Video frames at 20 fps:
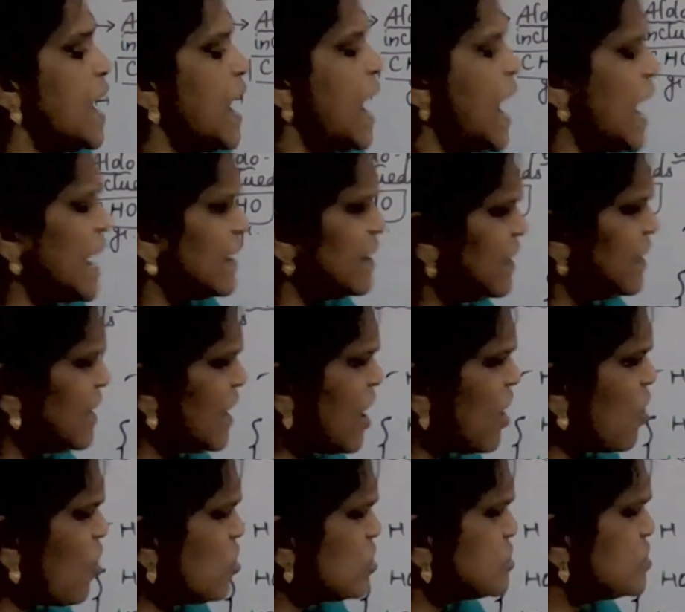And here
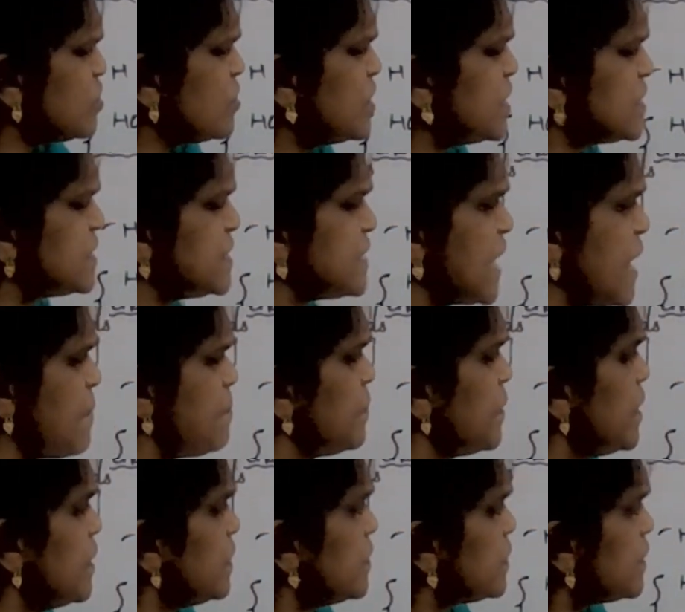also the same.
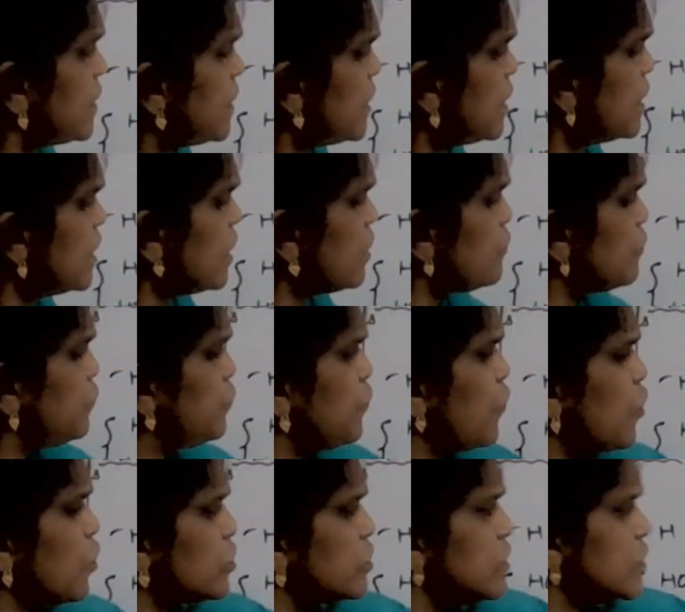Third and
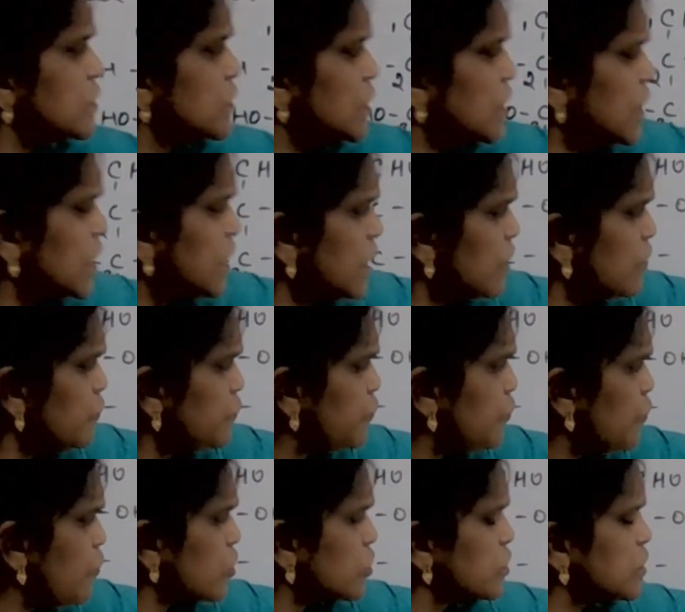
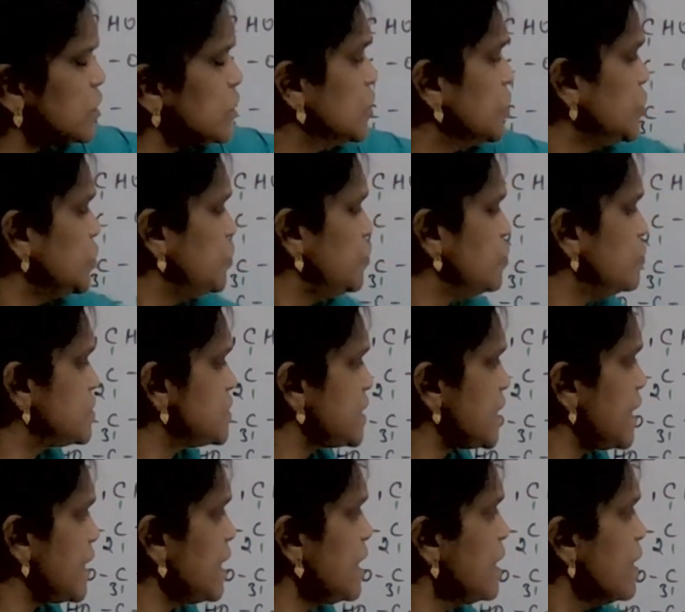fourth, you
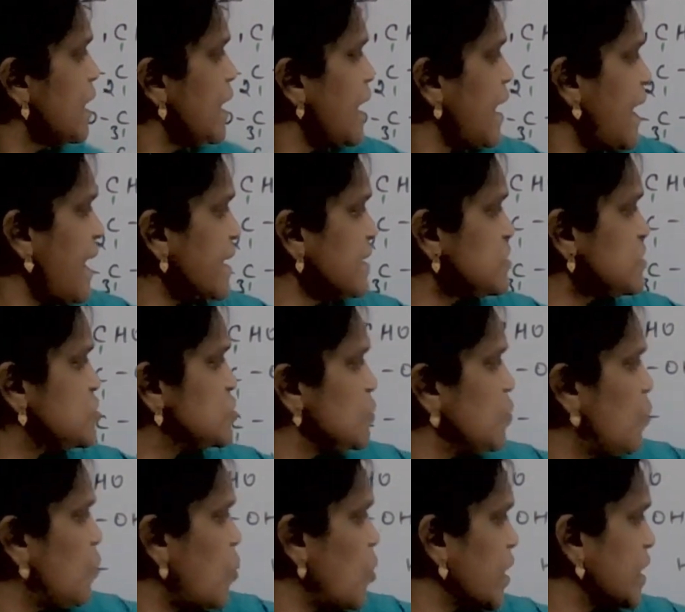see
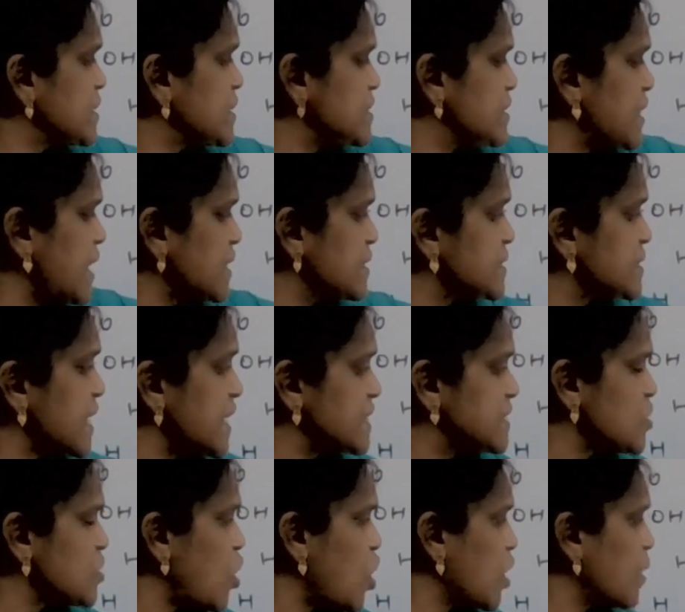HOH that side
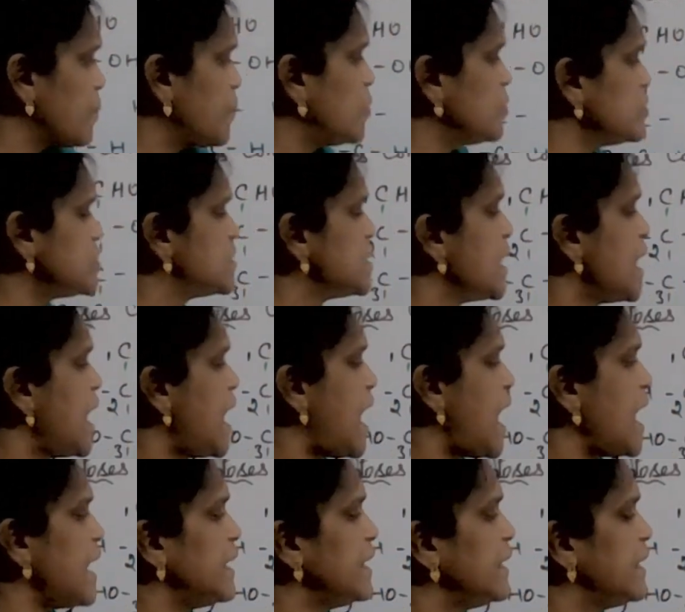sorbose,
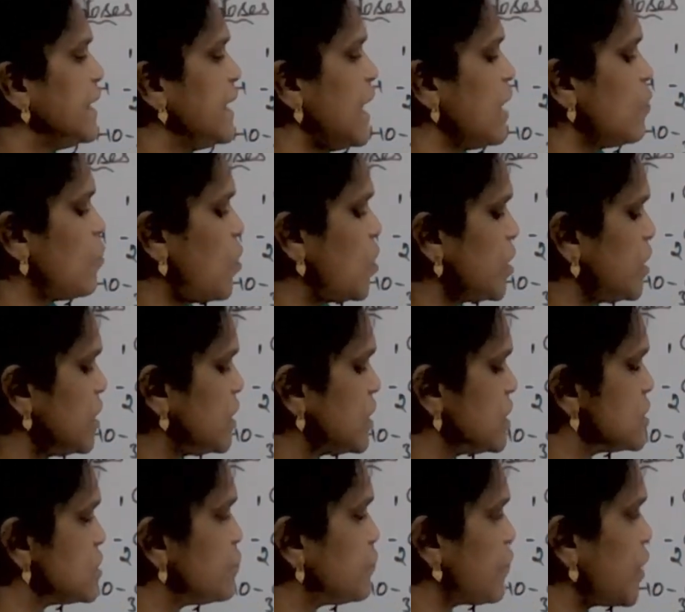and here what it
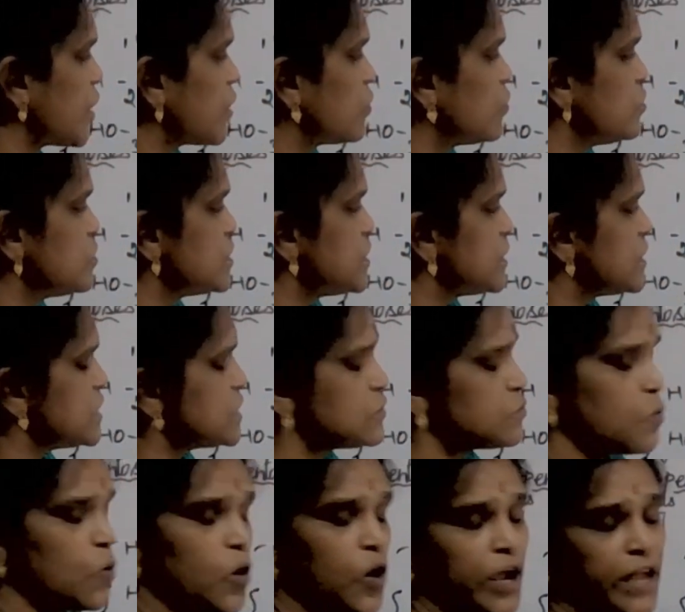is, fructose it is
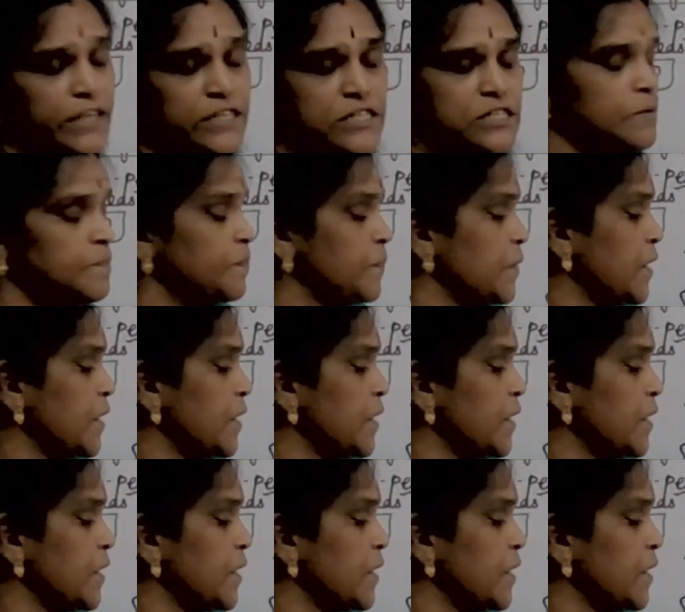OH.